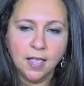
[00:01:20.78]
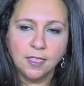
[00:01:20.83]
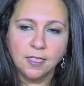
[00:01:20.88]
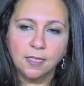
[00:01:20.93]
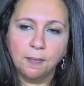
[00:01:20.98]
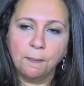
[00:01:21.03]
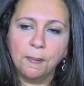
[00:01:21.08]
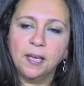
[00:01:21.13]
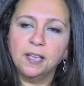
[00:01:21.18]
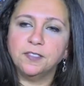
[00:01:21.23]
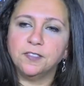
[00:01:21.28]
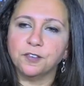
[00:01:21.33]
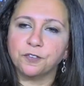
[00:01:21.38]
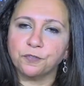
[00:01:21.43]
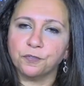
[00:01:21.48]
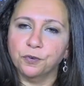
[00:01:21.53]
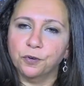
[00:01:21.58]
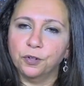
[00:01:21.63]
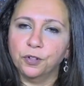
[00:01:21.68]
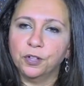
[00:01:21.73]
The
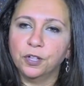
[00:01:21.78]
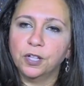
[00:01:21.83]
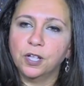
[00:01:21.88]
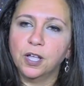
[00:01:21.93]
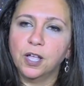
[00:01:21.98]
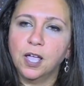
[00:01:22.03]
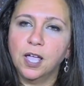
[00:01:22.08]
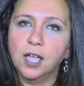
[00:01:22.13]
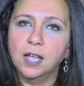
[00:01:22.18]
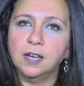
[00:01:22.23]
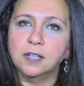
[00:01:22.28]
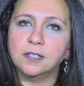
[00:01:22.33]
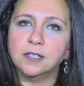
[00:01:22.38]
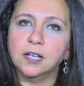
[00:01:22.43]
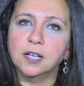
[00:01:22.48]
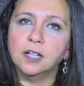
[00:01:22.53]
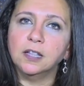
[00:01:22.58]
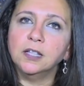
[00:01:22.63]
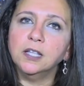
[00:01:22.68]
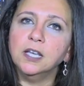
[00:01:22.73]
basic rule, it is
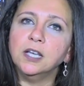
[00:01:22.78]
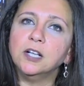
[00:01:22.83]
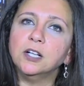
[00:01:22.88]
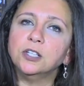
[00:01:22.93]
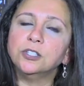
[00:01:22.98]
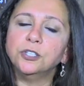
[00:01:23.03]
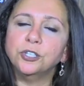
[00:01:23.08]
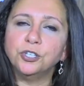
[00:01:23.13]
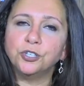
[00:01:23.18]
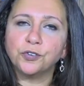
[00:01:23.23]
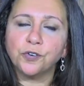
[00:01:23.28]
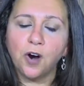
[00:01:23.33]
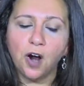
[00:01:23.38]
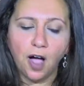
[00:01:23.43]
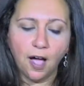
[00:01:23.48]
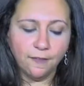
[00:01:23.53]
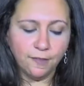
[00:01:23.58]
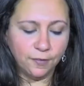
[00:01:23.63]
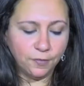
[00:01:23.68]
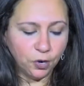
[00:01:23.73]
illegal to
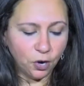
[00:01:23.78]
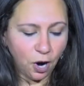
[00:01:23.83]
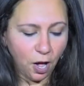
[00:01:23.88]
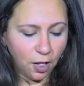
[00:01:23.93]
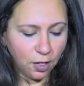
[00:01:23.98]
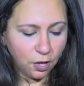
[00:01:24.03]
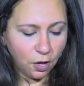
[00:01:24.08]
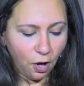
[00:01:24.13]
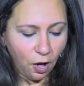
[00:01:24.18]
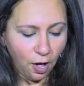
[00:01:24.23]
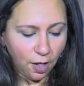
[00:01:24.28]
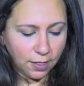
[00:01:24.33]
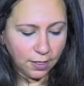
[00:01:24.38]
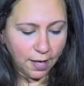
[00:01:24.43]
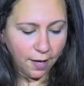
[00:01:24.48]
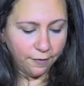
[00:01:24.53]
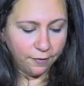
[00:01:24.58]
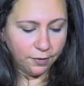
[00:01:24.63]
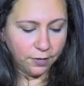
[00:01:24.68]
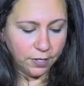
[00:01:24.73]
drive if your alcohol
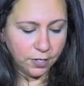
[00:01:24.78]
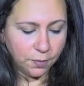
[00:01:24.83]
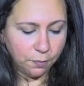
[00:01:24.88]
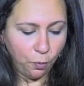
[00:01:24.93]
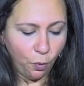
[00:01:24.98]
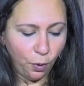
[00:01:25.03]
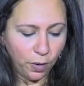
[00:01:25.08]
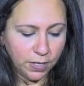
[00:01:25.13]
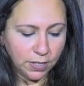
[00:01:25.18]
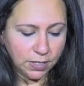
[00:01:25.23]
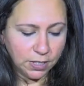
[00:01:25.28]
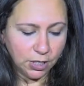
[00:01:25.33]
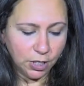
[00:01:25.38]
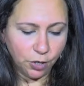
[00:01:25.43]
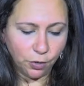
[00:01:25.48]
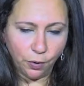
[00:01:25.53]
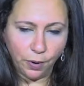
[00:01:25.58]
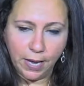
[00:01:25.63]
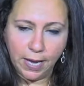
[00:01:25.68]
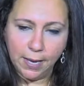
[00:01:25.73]
level is
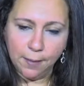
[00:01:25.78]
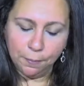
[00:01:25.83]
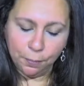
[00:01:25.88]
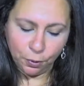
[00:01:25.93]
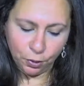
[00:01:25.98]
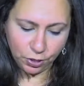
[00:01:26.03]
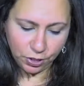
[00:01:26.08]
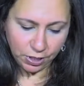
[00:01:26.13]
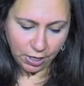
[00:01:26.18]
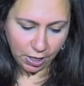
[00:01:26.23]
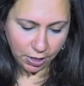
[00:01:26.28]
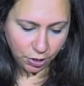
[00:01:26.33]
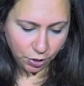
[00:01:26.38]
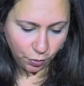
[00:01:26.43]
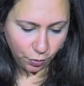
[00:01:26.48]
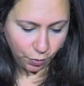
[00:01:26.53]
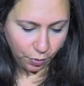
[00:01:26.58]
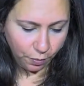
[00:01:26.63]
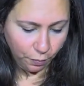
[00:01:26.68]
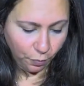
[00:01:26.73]
0.08%
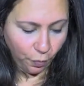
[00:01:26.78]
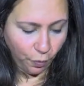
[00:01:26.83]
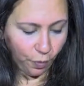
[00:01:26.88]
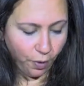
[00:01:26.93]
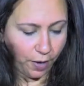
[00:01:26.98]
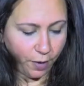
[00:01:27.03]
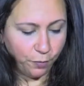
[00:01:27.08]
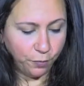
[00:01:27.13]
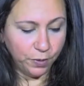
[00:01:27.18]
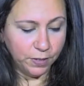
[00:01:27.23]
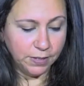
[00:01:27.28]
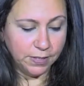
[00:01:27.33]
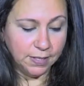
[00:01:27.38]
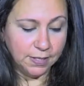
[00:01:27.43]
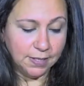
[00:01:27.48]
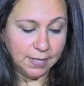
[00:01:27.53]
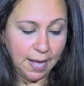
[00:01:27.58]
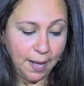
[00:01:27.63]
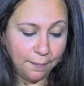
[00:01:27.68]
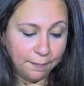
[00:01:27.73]
or more. And what
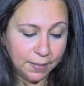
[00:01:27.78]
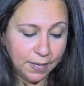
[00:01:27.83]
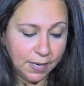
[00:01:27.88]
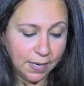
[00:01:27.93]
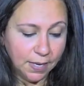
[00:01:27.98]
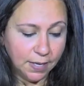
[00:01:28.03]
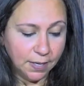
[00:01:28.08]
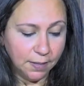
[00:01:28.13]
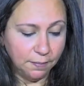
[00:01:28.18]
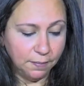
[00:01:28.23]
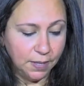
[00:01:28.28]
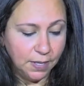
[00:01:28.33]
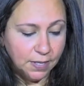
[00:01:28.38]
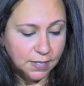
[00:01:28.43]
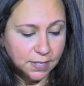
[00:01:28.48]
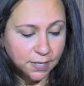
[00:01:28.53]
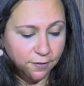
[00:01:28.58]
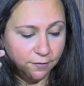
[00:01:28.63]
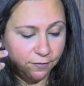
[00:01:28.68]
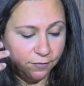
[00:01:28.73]
does that mean? It
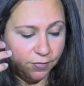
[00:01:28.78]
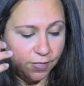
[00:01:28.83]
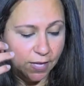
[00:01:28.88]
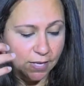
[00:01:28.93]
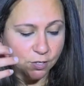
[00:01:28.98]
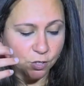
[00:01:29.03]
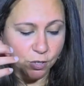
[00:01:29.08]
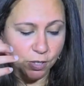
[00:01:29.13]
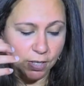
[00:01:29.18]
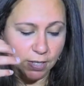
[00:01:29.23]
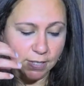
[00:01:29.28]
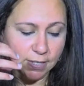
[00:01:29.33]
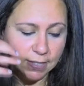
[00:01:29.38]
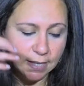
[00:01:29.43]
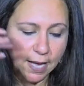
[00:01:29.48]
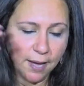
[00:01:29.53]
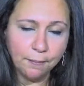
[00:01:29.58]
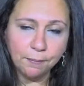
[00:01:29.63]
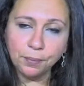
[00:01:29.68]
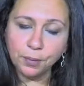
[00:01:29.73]
means if they took a
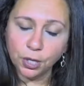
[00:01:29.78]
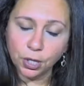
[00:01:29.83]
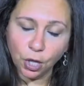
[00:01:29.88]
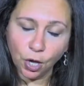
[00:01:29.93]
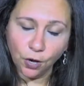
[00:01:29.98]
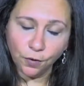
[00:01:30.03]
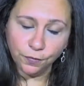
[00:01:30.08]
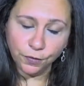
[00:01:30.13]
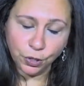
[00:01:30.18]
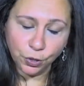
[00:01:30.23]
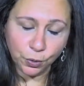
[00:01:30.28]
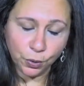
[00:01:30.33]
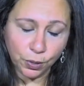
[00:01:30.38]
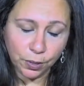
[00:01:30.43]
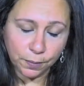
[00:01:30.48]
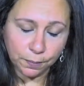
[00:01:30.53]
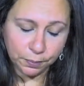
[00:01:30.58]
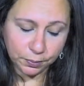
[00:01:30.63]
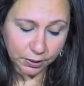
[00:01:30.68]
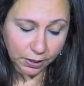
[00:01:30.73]
sample of
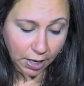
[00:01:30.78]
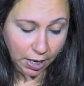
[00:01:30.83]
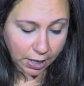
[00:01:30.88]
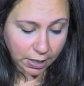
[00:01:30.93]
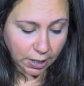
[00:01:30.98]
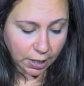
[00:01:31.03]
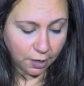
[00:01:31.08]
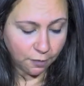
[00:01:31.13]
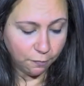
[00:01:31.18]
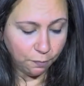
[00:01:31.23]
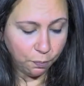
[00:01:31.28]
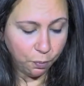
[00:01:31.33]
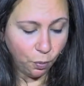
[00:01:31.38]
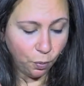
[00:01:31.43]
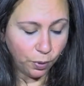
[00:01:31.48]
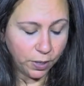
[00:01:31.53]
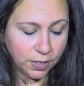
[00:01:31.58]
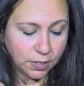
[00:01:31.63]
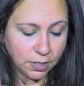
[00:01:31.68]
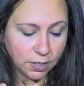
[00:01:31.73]
your blood, if
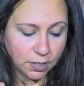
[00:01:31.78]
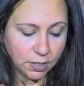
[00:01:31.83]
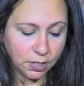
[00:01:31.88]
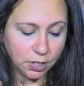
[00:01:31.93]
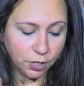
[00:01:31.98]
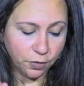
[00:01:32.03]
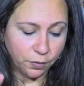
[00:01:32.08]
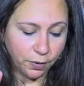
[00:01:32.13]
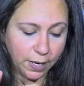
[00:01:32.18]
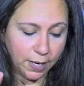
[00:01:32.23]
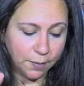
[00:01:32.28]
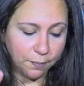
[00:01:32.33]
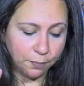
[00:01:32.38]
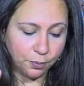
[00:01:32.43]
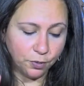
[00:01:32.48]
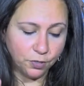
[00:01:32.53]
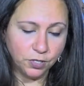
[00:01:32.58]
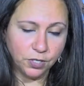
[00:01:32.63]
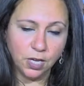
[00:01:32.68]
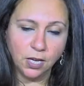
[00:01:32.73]

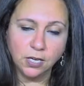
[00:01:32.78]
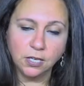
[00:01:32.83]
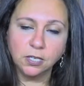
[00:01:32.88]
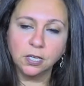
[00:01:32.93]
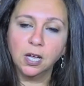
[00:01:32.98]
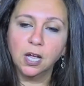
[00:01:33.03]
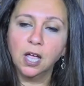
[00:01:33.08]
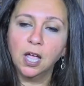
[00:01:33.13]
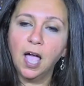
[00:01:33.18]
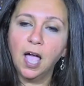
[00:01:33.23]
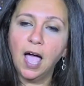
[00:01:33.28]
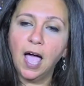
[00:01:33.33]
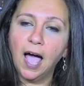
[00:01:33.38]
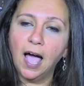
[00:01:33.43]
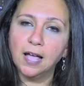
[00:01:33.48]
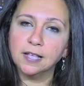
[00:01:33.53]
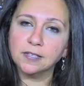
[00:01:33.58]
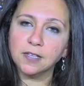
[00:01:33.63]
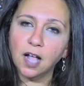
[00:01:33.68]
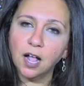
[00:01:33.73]
0.08%
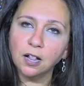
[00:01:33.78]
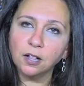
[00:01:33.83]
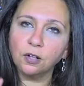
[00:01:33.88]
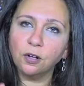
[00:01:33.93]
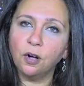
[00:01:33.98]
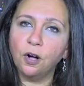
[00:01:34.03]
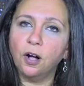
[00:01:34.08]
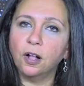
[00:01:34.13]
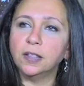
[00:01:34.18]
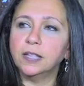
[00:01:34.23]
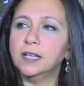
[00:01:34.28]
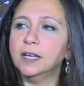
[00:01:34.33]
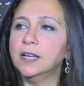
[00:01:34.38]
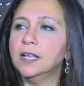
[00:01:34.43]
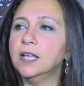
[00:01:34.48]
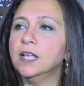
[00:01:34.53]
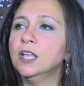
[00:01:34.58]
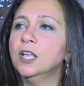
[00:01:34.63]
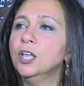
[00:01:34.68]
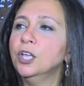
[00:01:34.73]
has alcohol in
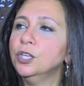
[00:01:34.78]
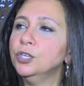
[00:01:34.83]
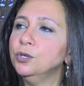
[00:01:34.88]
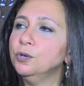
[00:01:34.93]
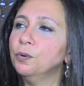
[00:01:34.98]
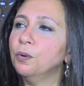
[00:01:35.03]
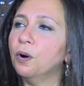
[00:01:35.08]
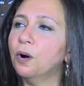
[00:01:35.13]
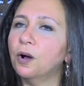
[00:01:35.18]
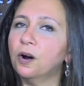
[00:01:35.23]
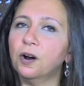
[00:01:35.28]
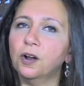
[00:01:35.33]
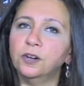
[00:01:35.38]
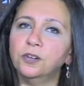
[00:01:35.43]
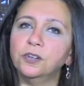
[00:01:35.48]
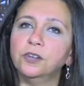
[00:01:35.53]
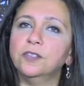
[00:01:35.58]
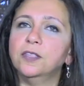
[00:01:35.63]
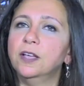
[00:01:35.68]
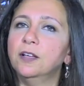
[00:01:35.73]
it, you are
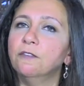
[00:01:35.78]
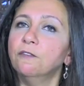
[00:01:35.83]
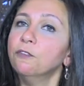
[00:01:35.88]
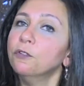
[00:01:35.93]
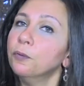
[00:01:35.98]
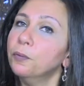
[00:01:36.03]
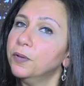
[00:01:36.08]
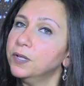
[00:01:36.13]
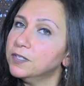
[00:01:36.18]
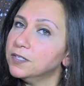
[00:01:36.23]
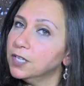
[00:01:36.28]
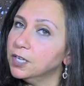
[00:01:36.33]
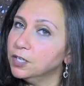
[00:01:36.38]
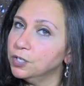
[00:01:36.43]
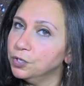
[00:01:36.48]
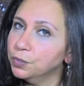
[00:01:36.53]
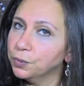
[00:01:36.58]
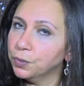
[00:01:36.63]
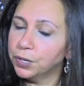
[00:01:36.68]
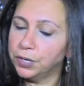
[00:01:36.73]
under the influence
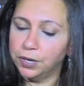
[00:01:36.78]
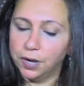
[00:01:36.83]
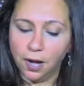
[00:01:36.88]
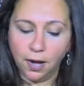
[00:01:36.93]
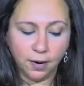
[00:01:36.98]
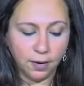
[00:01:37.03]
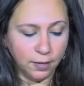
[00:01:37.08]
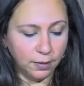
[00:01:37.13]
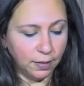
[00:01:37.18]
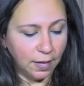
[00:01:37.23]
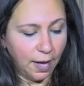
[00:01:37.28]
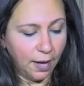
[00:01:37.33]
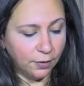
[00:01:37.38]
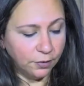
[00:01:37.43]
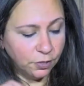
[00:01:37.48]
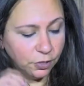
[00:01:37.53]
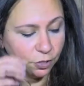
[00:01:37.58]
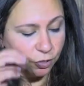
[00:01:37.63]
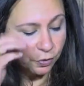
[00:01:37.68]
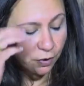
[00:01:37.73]
and you are not
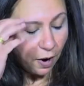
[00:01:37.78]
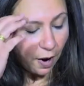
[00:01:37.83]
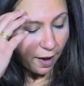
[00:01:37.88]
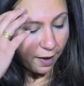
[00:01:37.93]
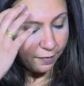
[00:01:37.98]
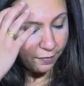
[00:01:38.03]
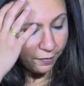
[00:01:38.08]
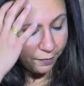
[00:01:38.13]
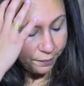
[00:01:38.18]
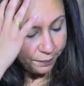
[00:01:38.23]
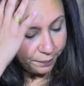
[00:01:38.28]
allowed to drive.